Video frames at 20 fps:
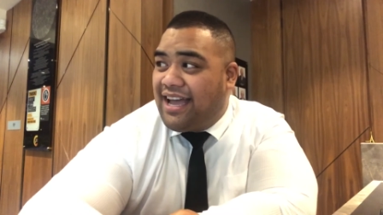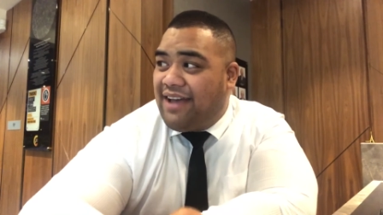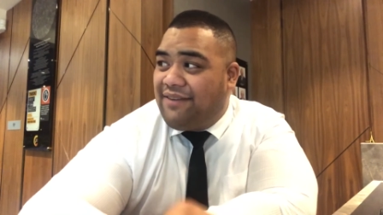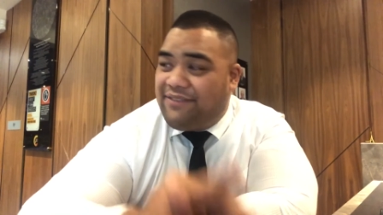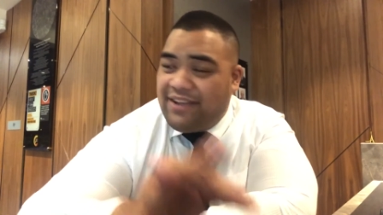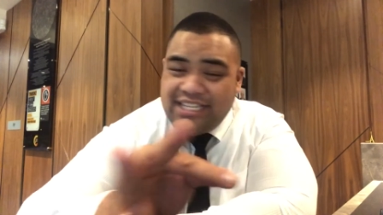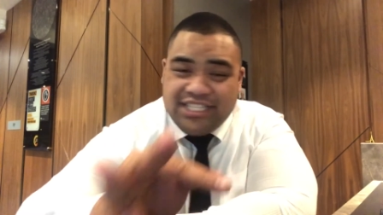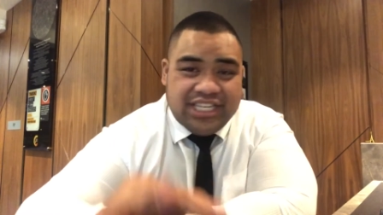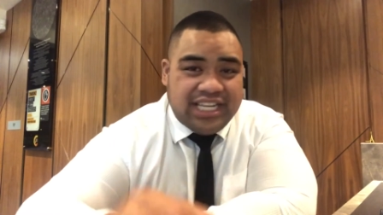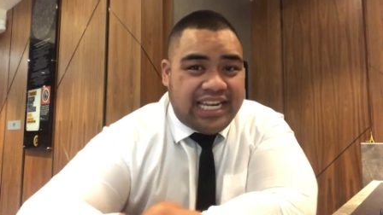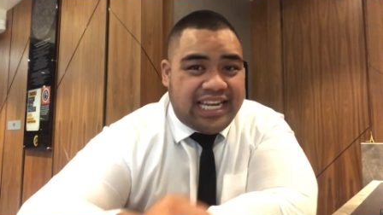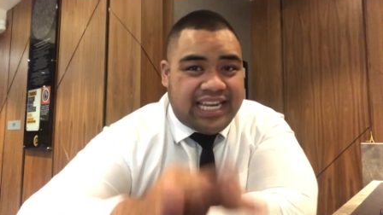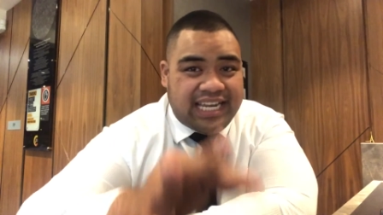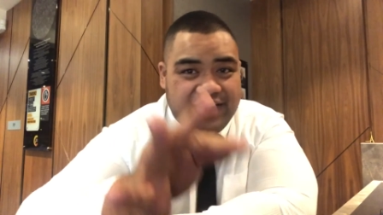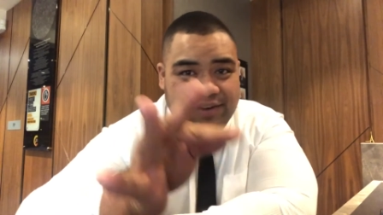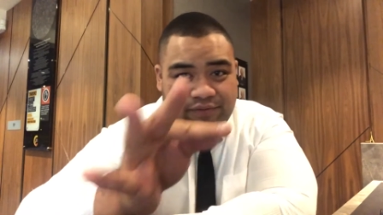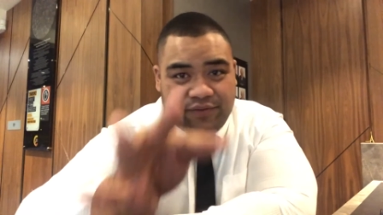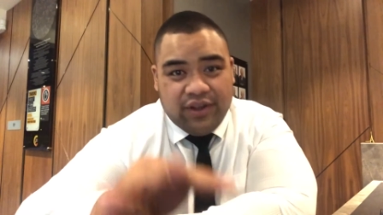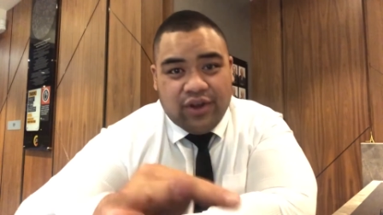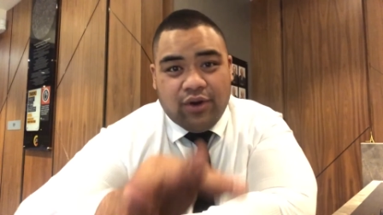eventually you get
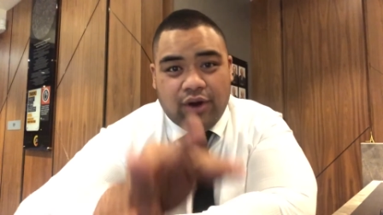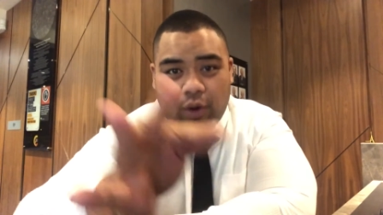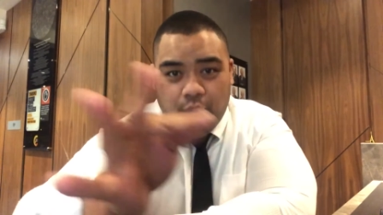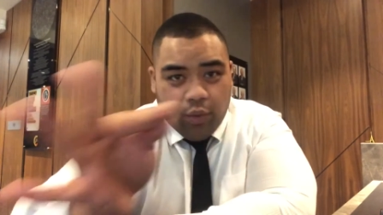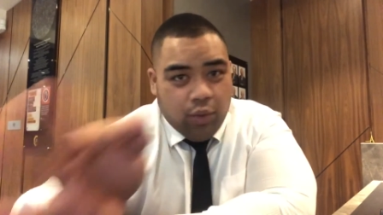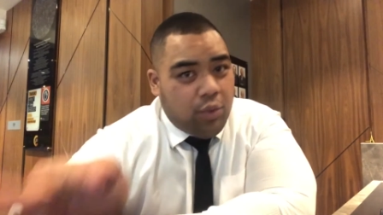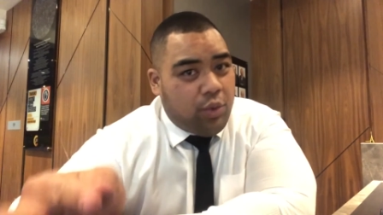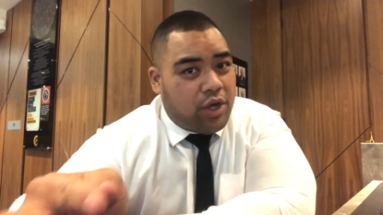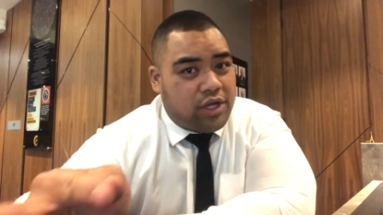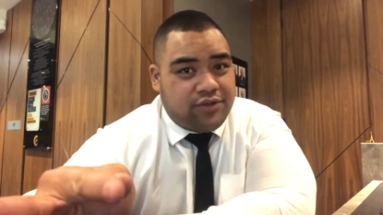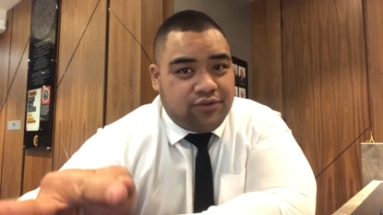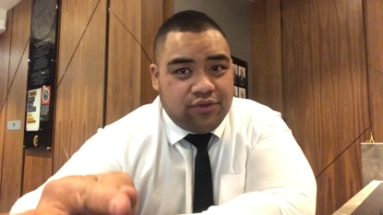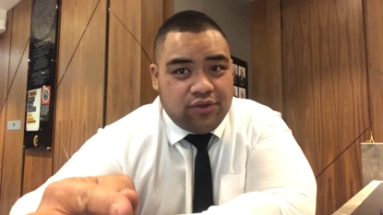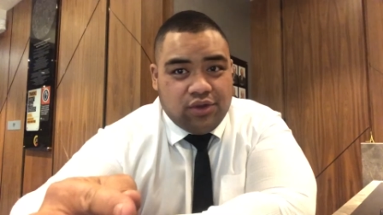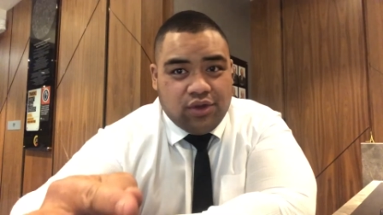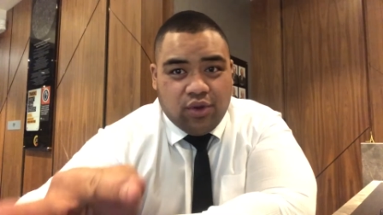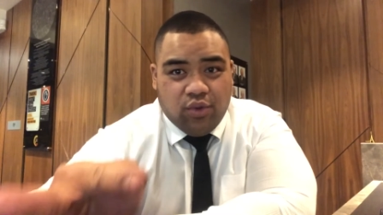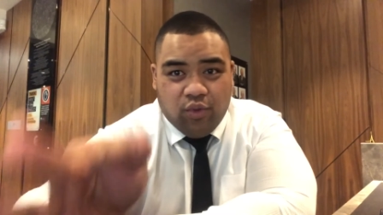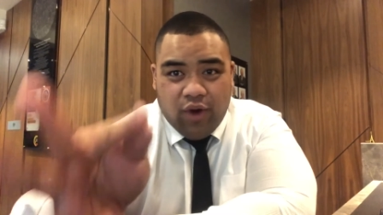to figure out what works for you.